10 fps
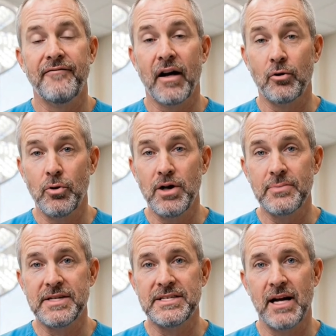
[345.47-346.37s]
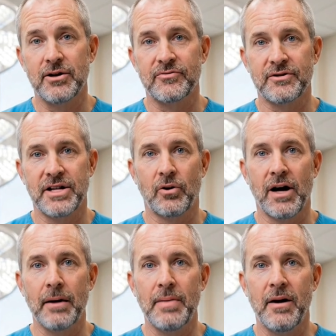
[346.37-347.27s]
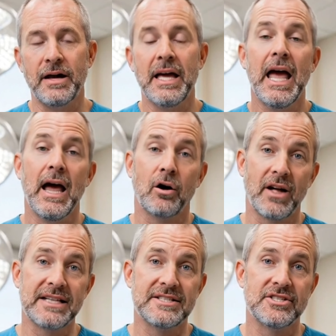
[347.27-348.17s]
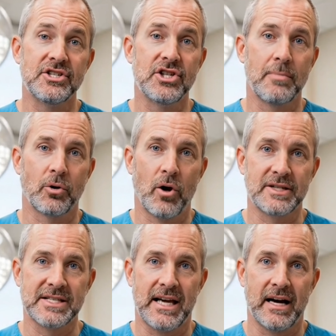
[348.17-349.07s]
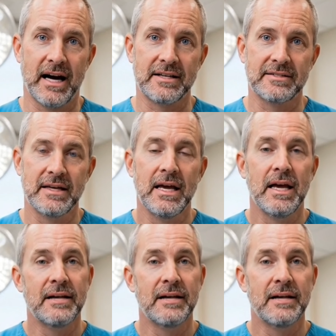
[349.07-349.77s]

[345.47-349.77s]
follow USP standards for sterile compounding, and are licensed to ship across state lines.